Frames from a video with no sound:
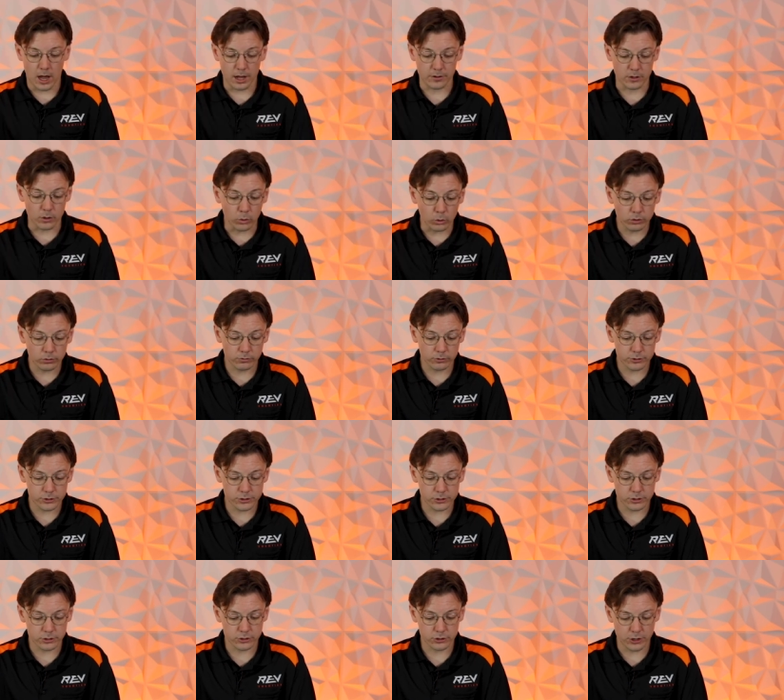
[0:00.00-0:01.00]
On the older
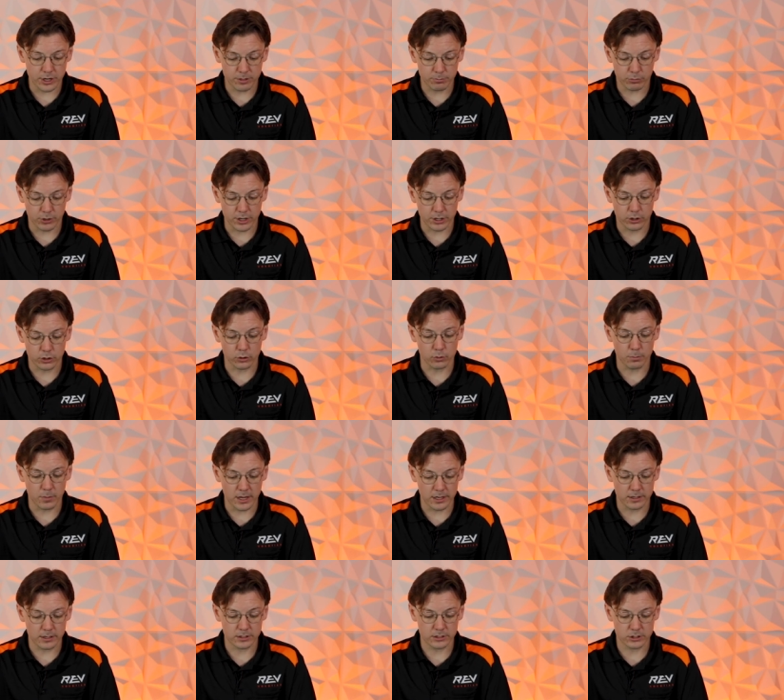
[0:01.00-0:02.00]
versions of the chain break, you
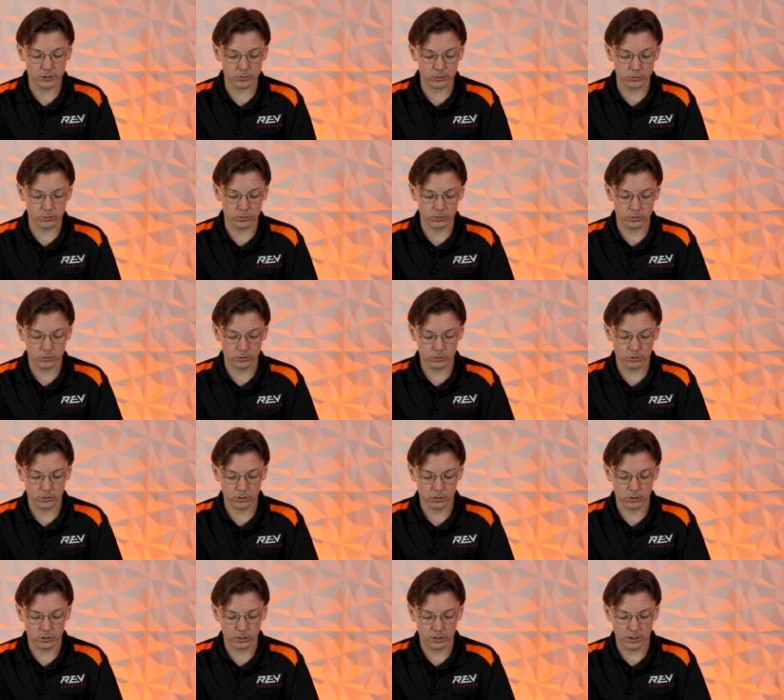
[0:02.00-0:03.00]
may need to
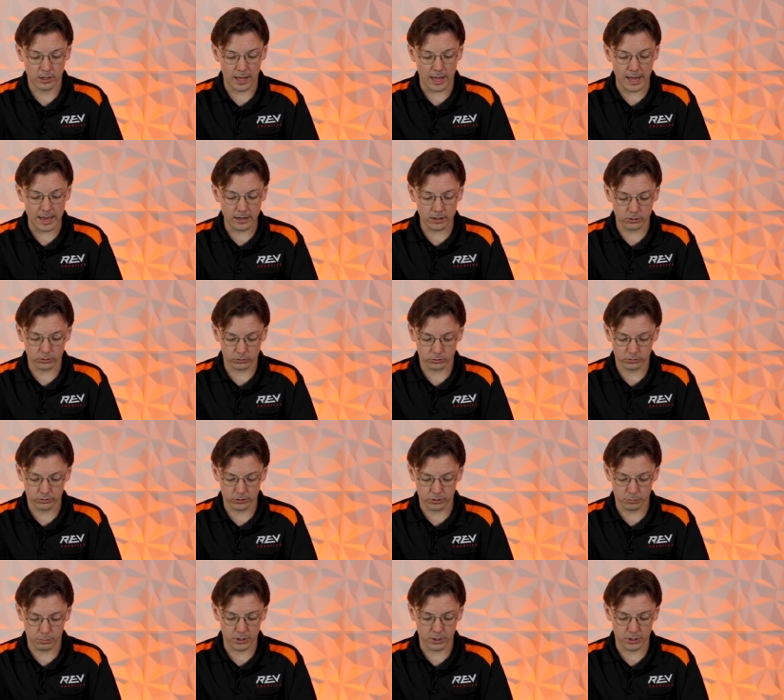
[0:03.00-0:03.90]
angle the